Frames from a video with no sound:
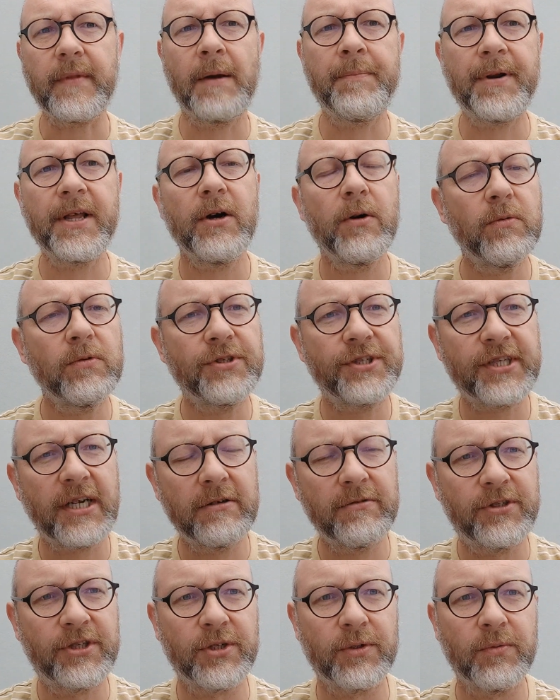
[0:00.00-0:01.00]
But it
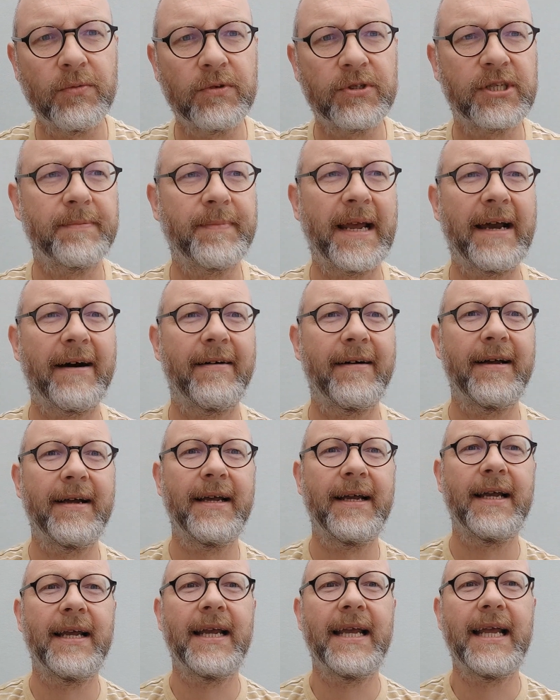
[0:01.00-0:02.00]
also talks about
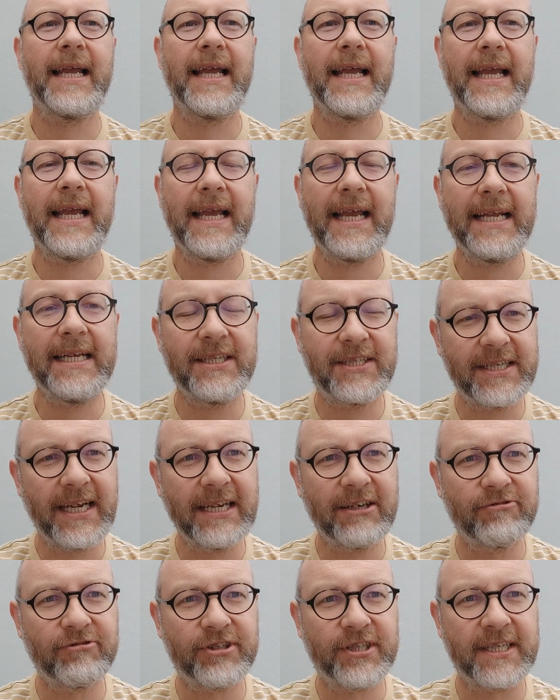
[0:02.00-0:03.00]

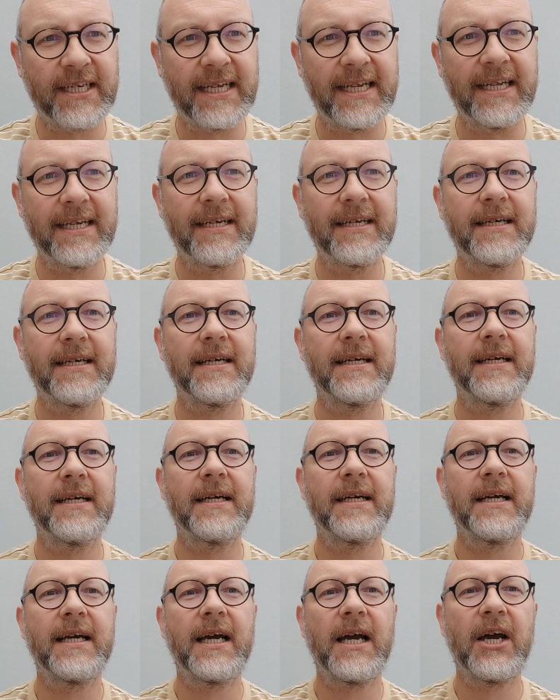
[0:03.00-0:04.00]
integrity
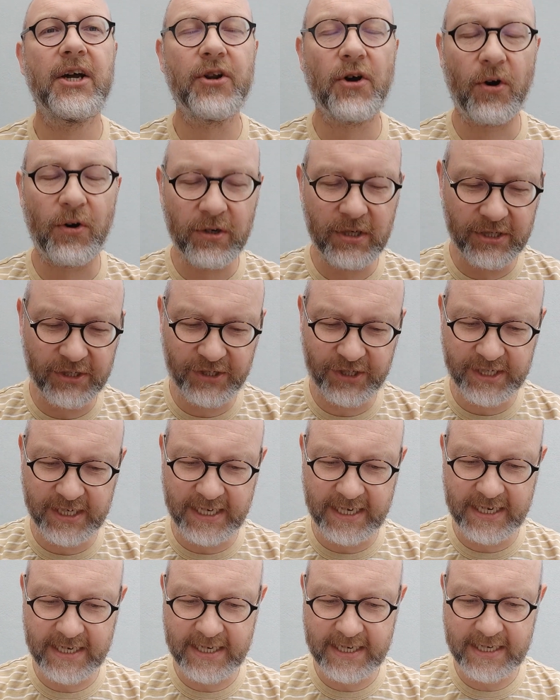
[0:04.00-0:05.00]
and
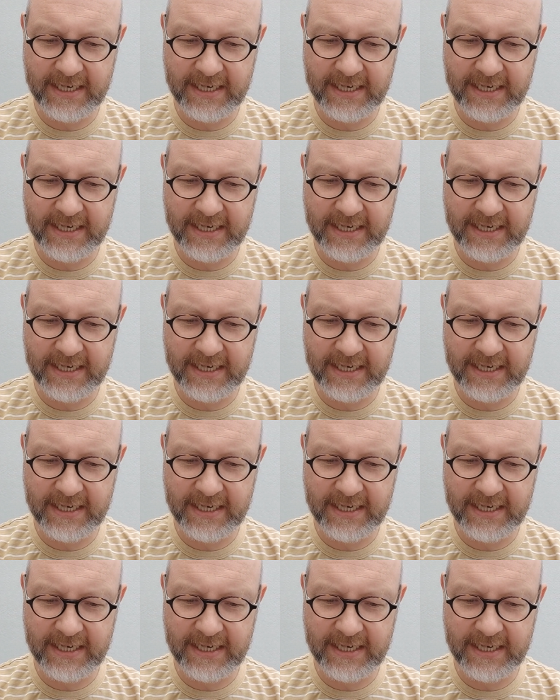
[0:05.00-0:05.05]
honesty.